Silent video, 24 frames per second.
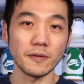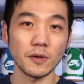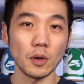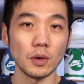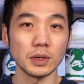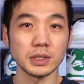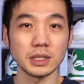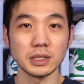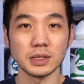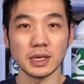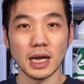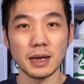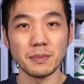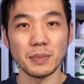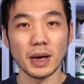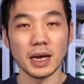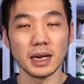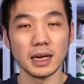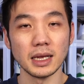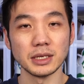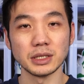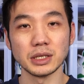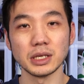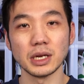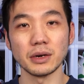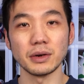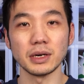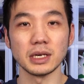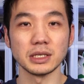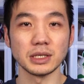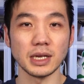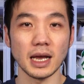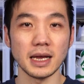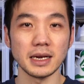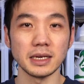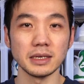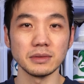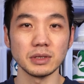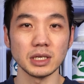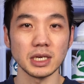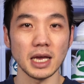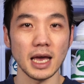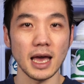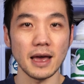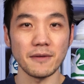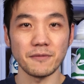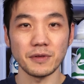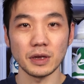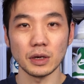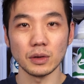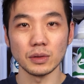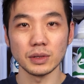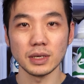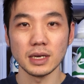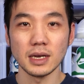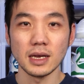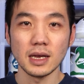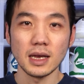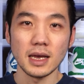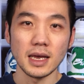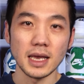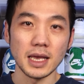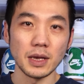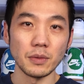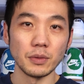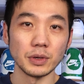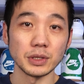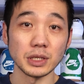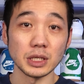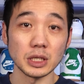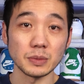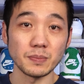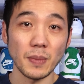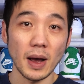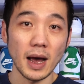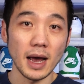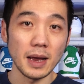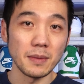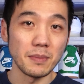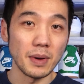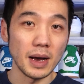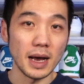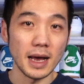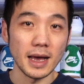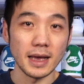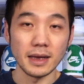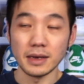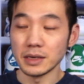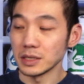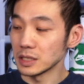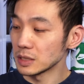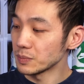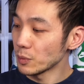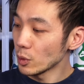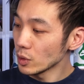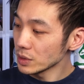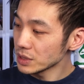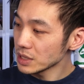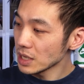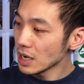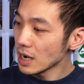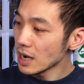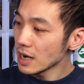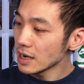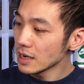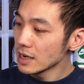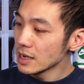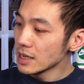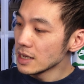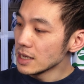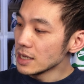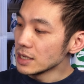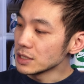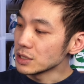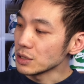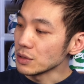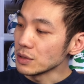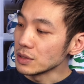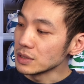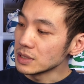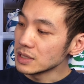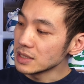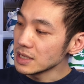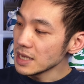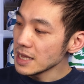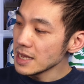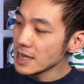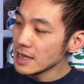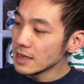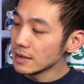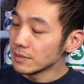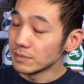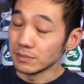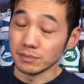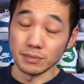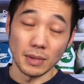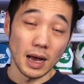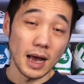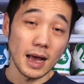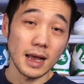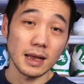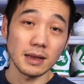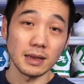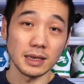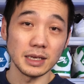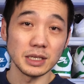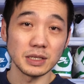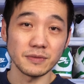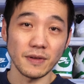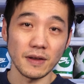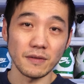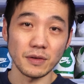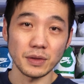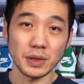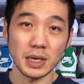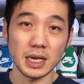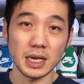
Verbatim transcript: of course, designed by legendary designer Tinker Hatfield. He was inspired by a sports car. So you see, my least favorite